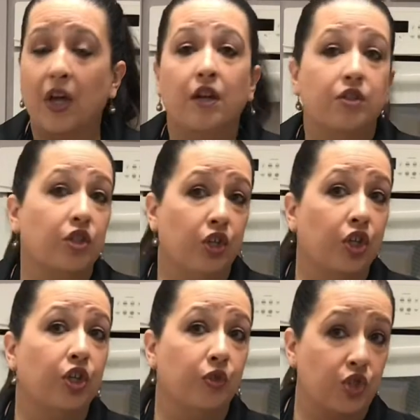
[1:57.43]
So you could
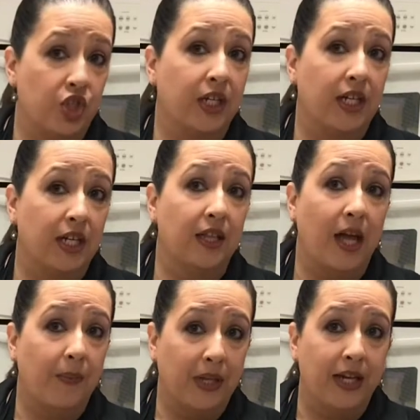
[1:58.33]
use chicken in
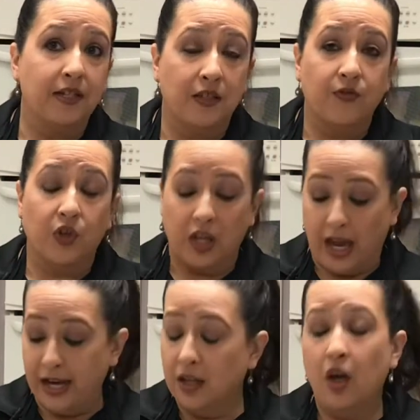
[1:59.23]
that place if you'd like,